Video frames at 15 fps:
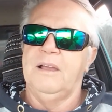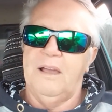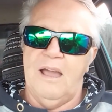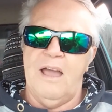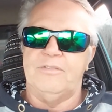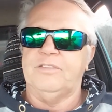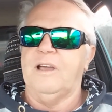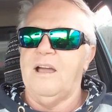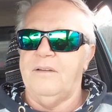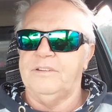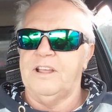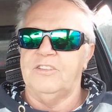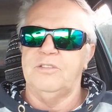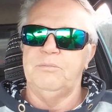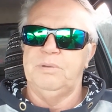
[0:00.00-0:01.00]
after half a
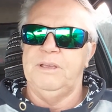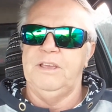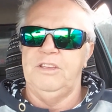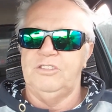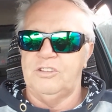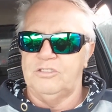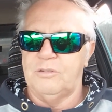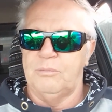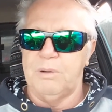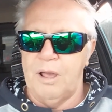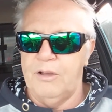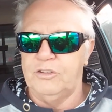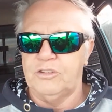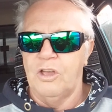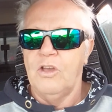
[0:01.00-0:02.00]
dozen beers to some
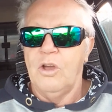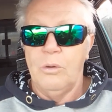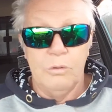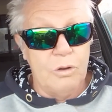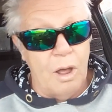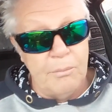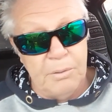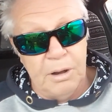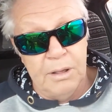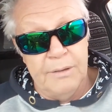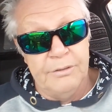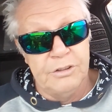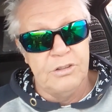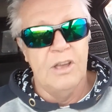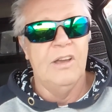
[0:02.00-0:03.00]
blokes who are
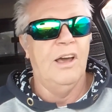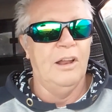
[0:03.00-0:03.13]
non-believers,